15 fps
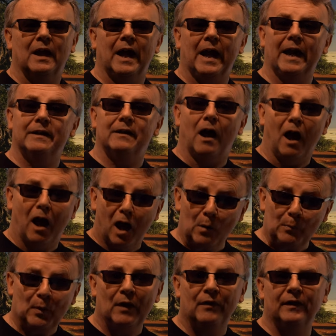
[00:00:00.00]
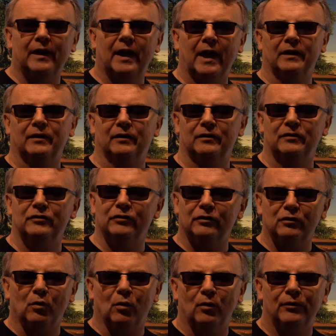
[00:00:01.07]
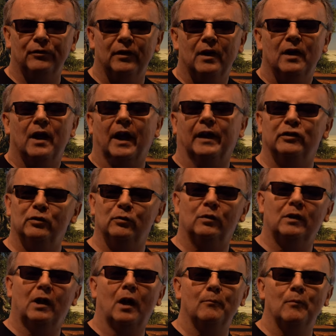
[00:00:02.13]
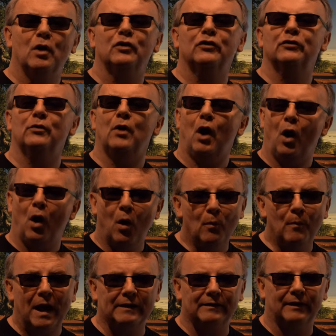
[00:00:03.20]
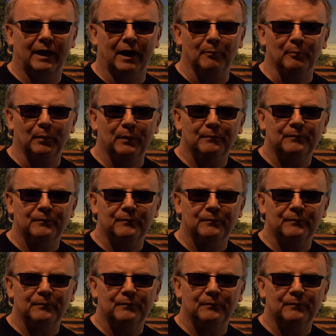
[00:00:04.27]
Head up the canyon to the north and you will come to Hobas Camp.